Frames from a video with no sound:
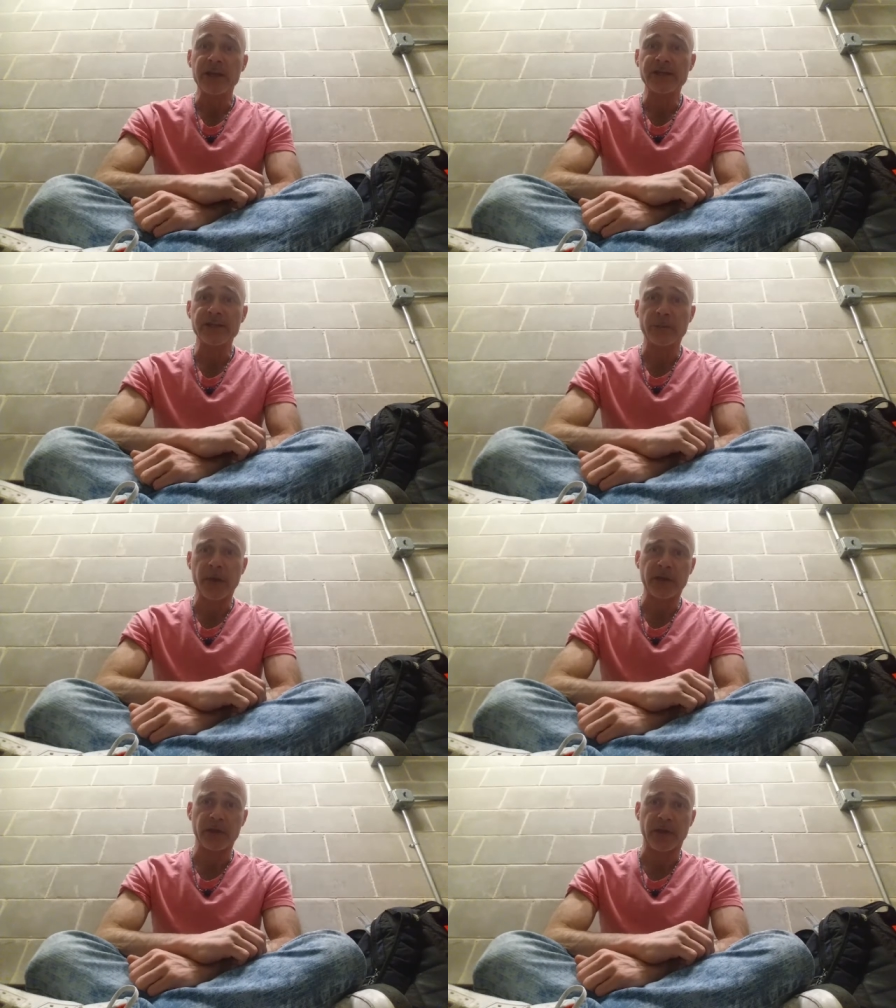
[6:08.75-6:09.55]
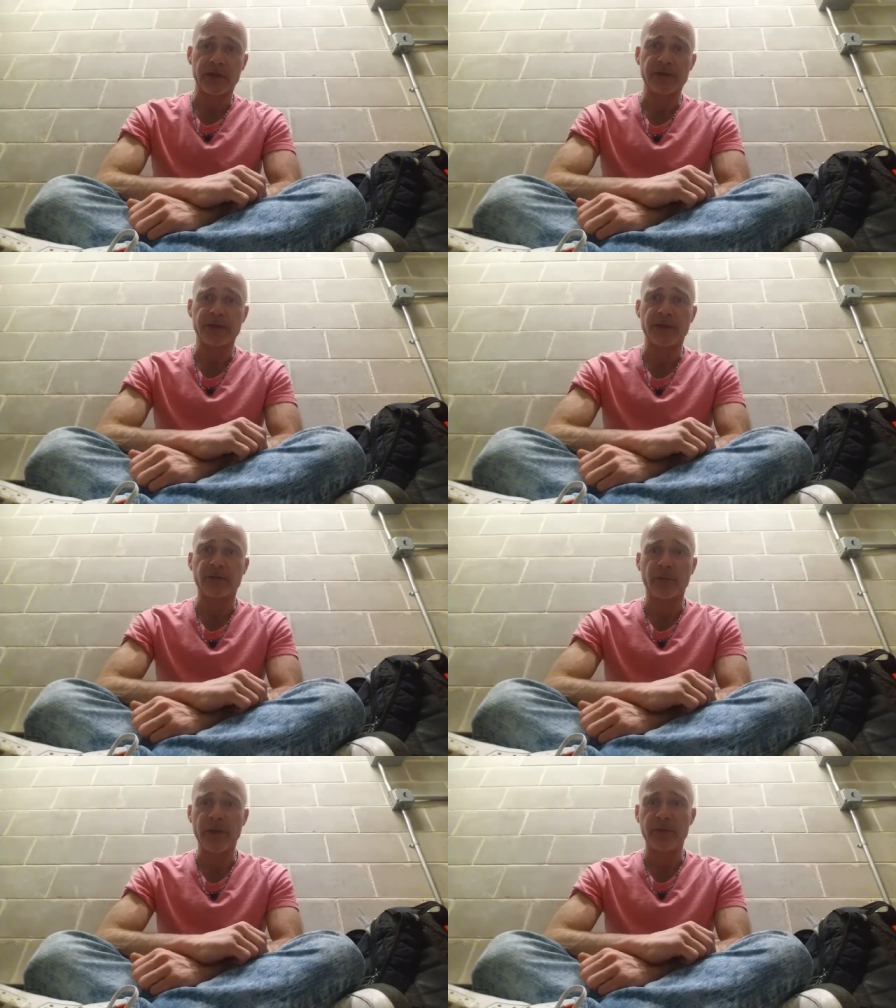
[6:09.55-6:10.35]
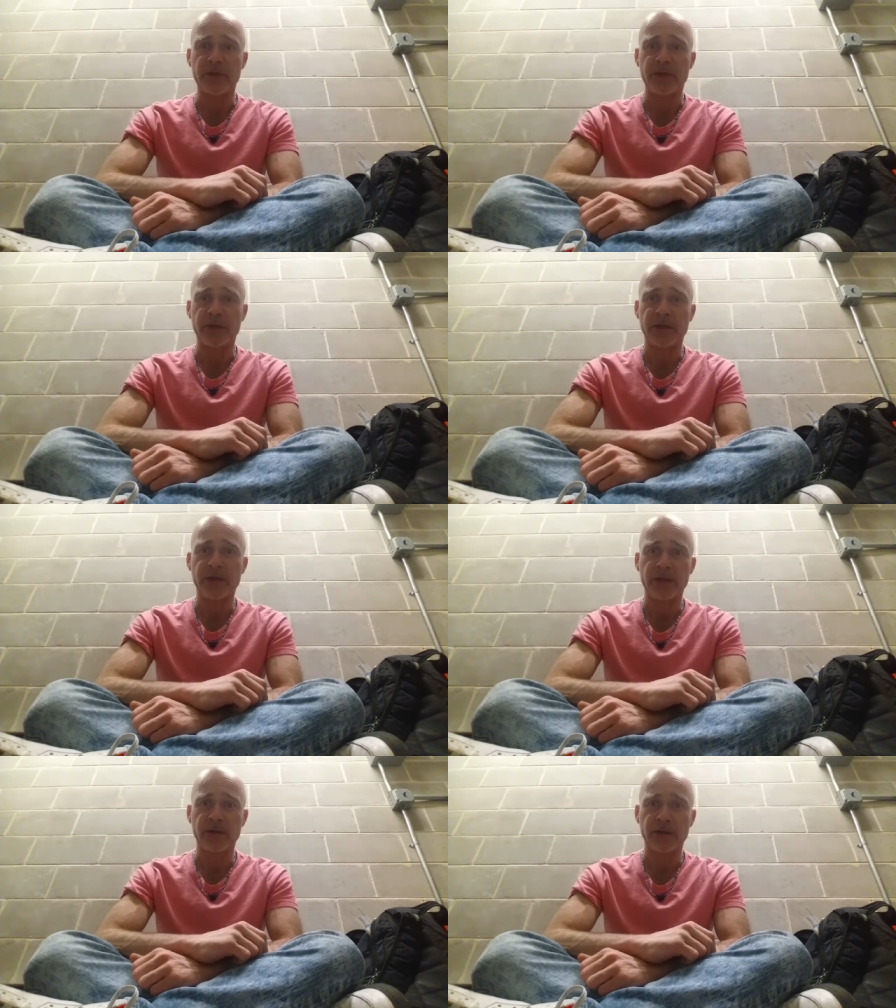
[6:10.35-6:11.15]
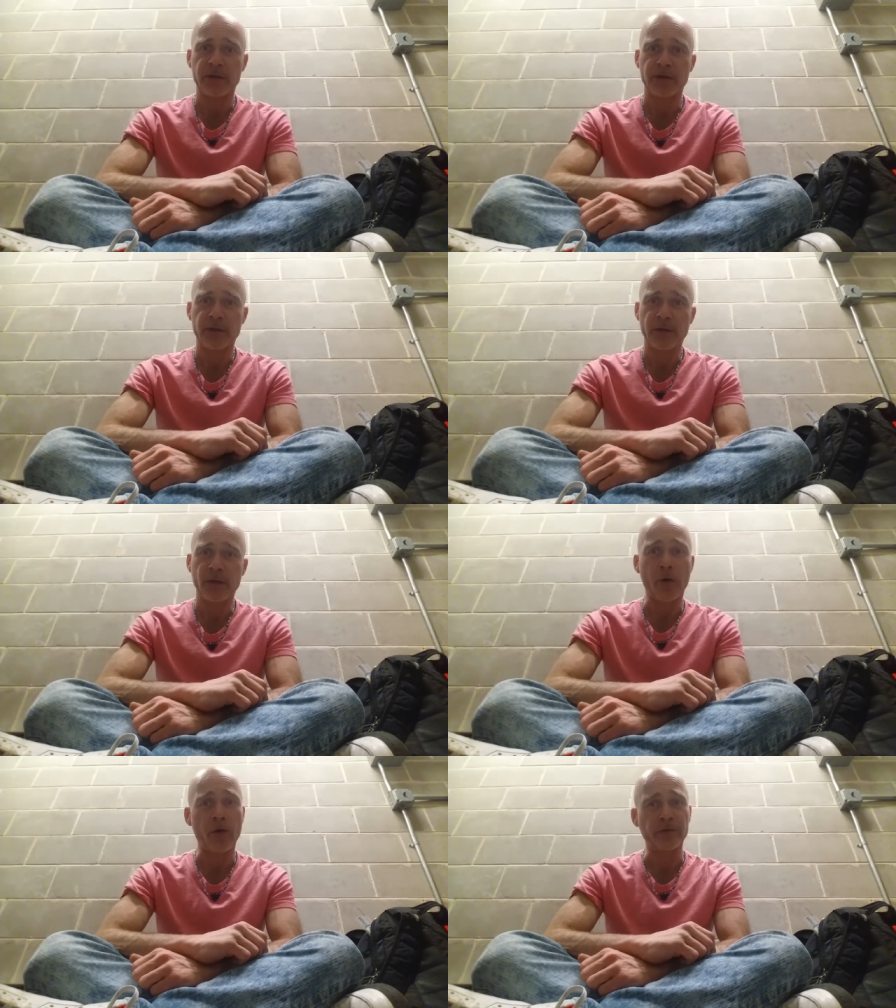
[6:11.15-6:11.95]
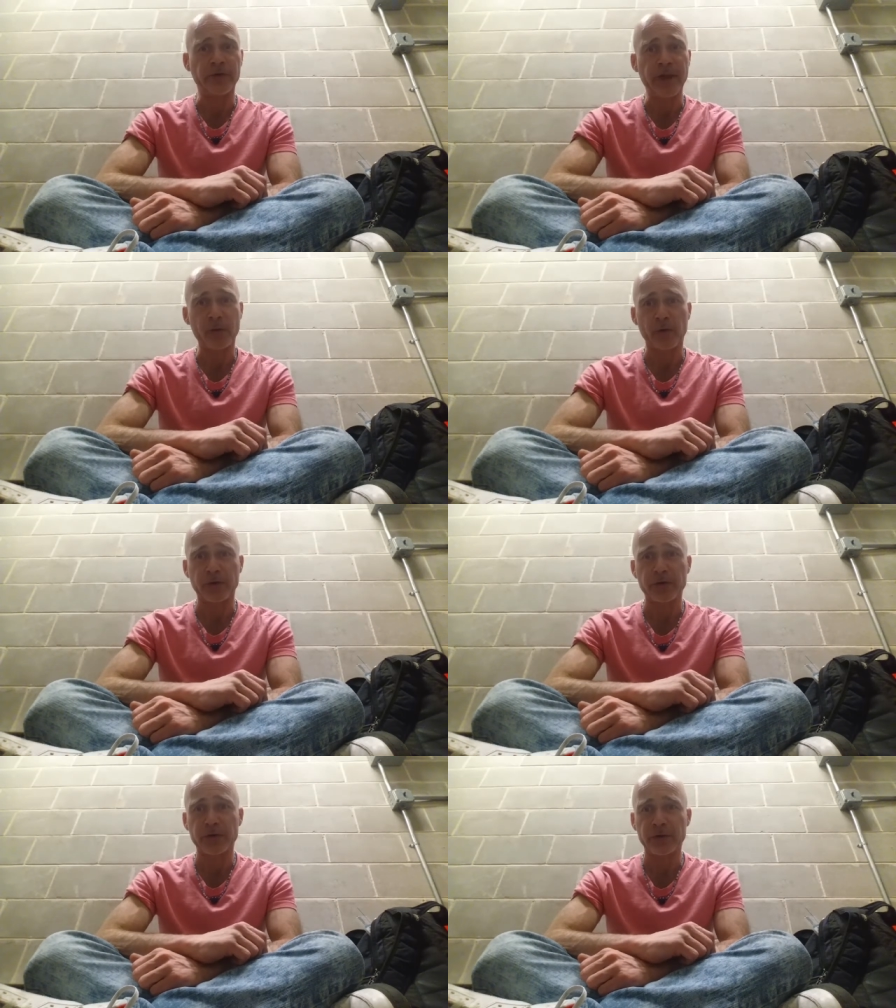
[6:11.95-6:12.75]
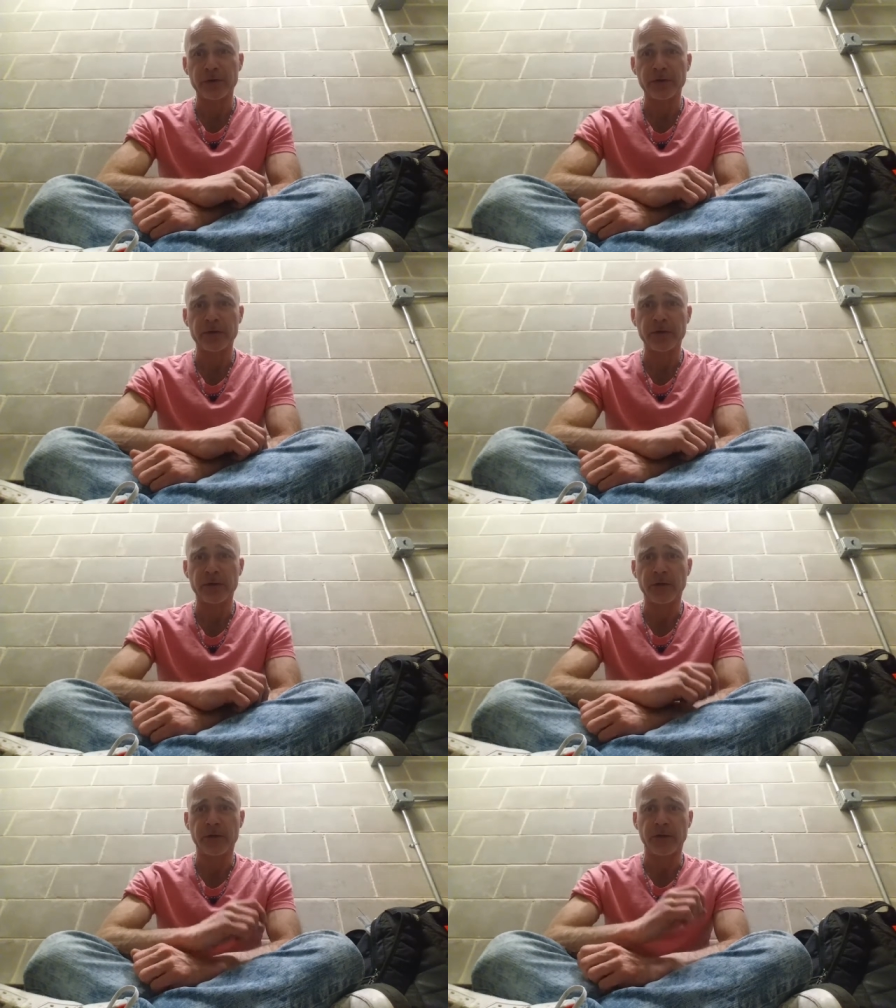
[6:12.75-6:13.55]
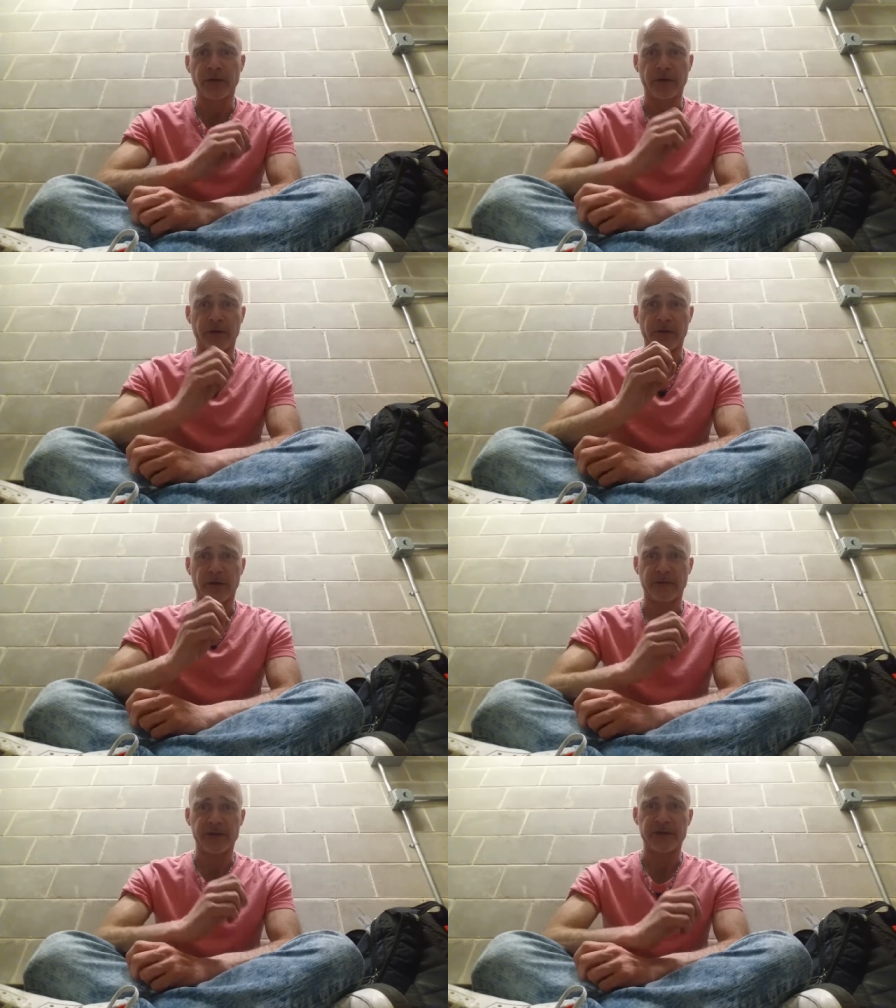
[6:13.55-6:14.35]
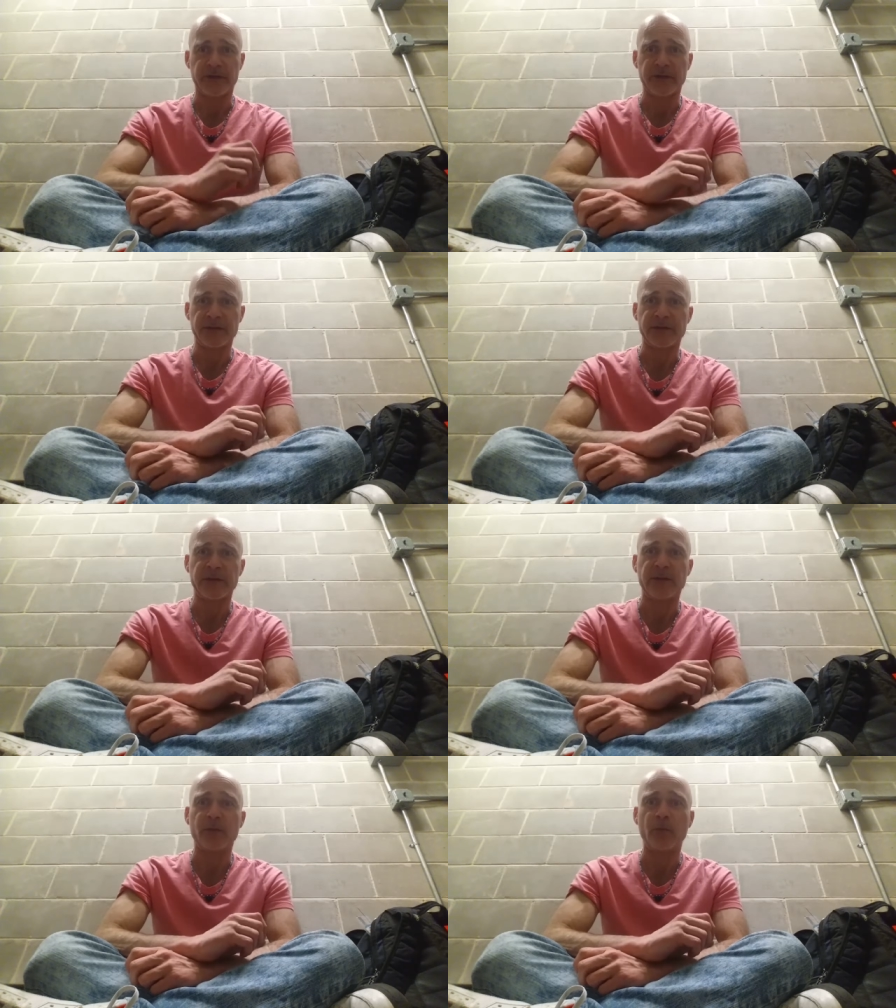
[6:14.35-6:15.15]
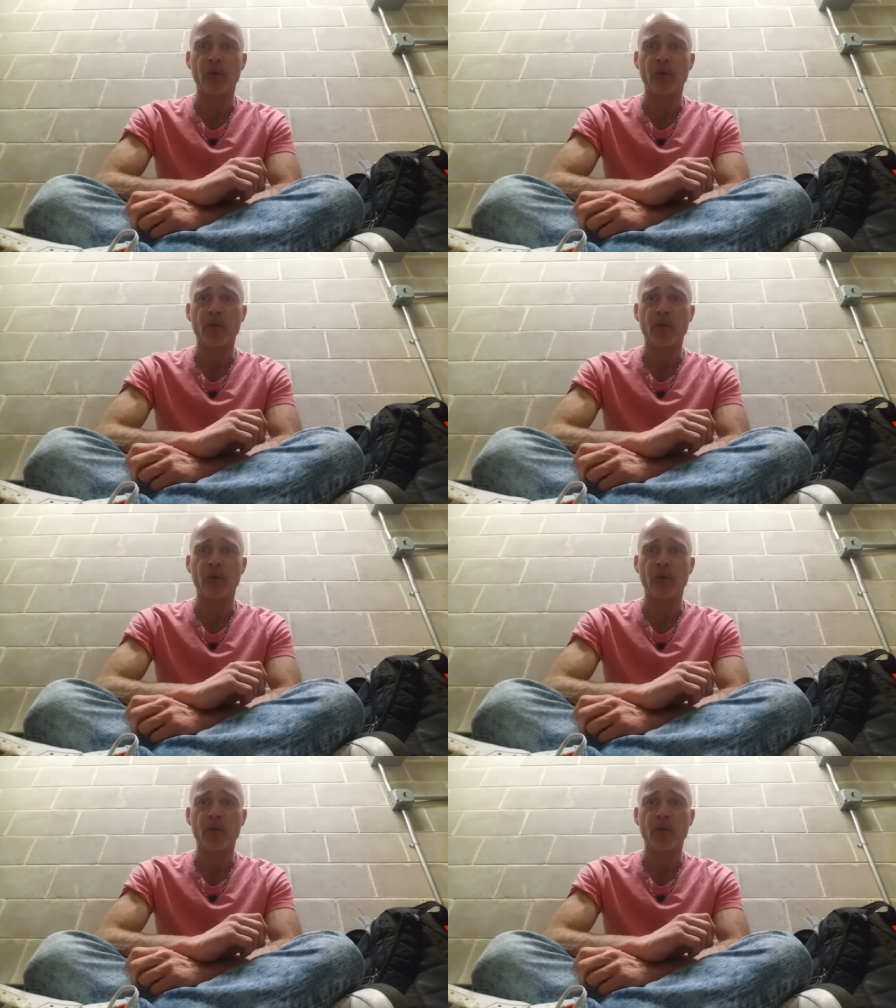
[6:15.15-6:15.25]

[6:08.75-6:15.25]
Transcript: He speculates that there may be whole network of these things, and that